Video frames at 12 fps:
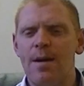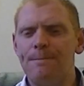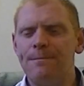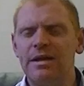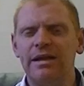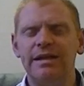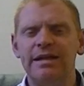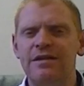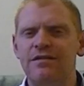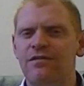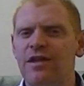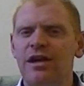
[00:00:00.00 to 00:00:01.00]

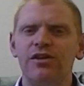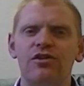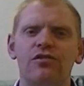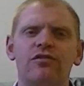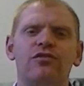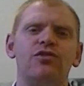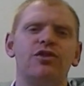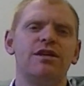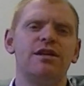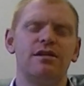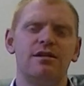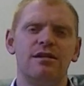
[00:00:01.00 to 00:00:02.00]
belief that you're free,
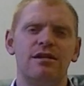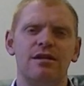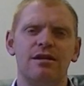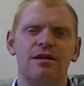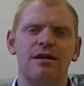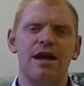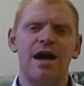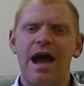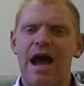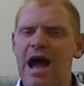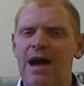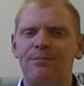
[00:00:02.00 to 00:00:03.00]

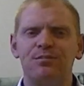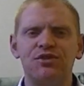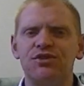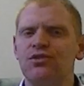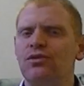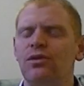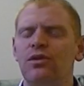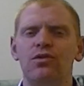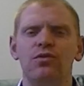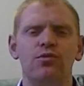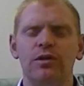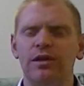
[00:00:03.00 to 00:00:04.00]

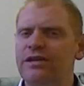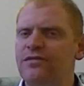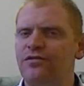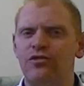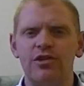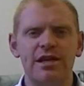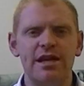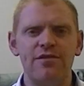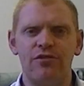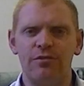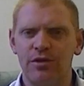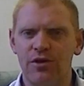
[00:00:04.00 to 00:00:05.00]
absolutely free
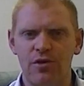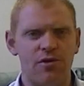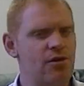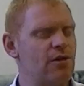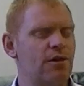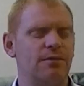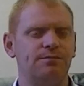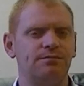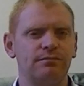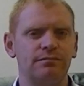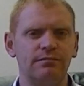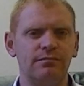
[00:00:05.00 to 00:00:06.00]
from Cork.
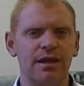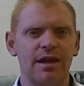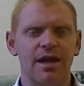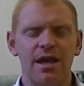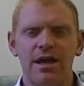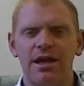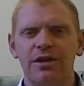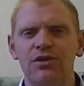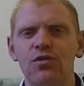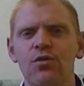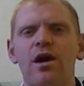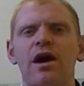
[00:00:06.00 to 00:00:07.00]
And
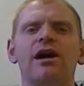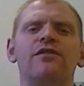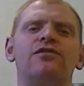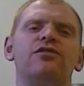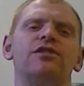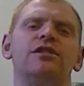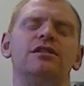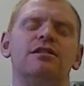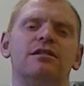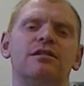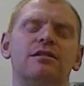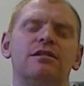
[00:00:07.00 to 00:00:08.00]
you are free.
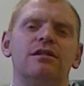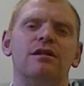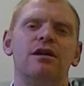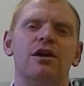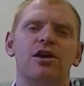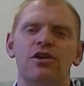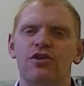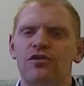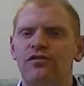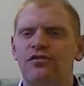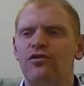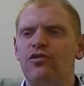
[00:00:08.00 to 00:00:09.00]
You're
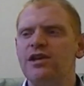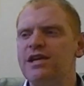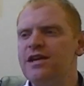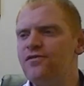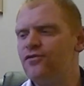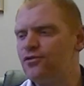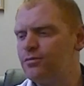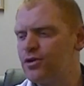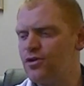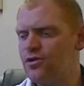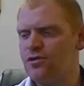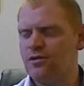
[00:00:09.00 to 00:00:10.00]
free from
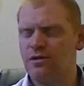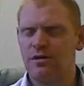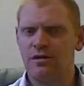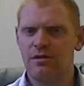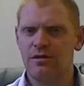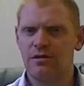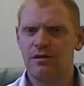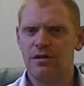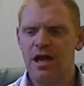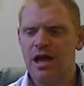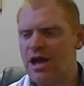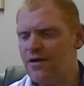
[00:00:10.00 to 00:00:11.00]
Cork.
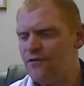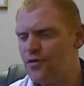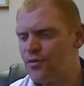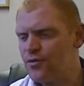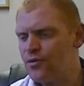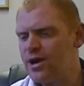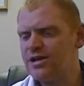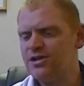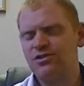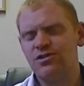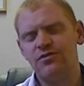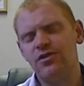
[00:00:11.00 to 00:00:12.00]
And for the
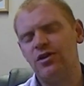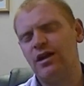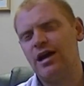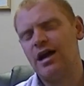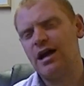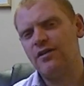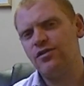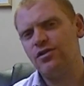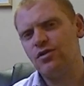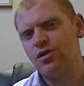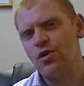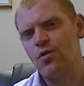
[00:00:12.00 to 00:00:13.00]
rest of your life,
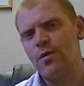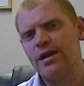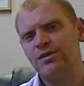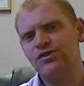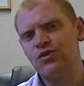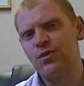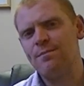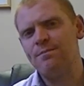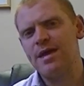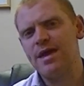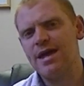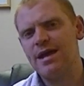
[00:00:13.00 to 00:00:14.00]
you're going
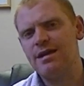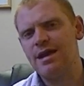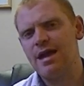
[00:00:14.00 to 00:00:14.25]
to